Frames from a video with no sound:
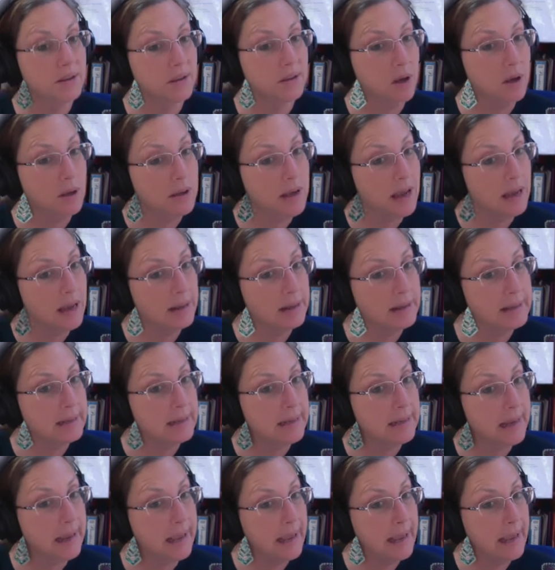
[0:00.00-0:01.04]
on that
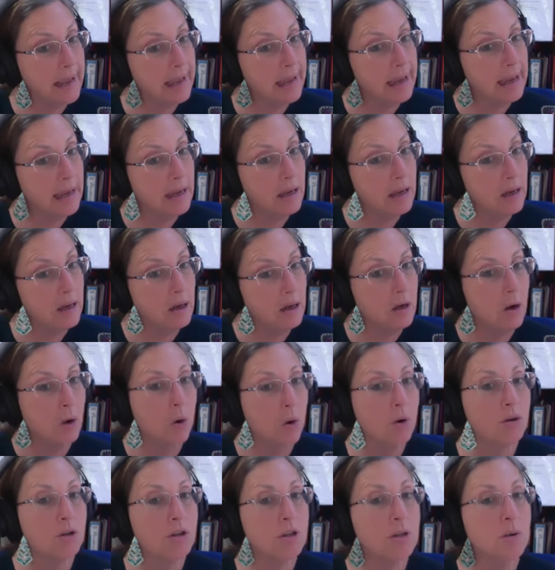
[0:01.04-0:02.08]
today?
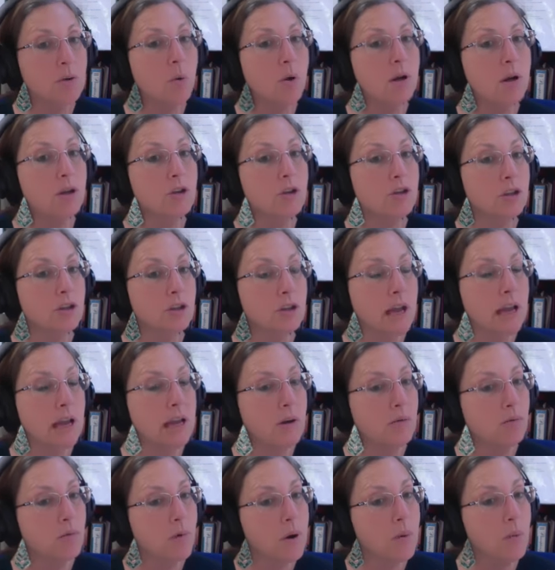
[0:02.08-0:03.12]
Or do you want to just kind
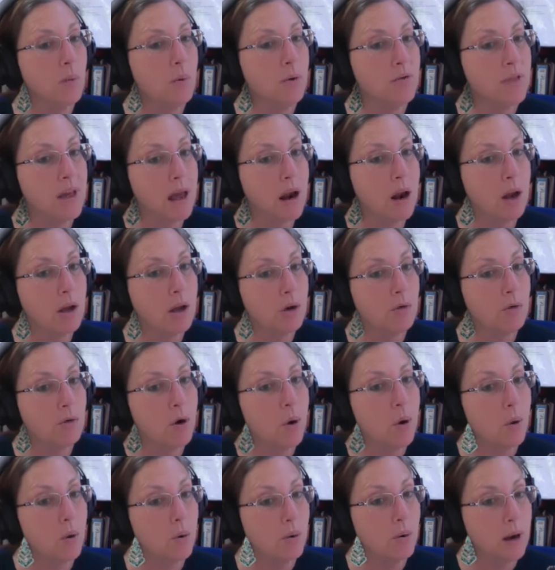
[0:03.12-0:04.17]
of run with that on your
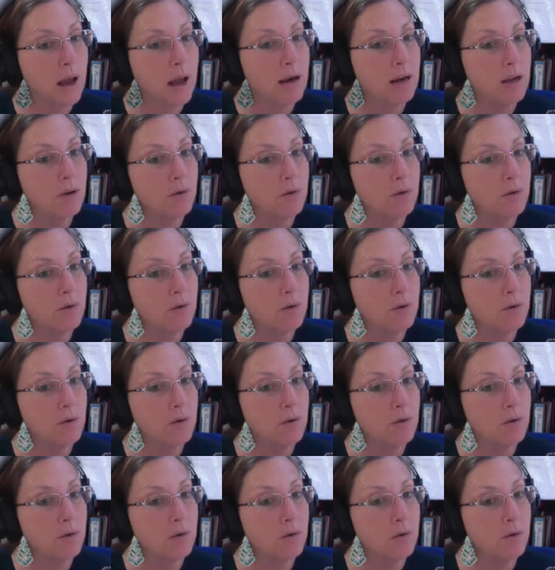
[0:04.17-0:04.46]
own? How do you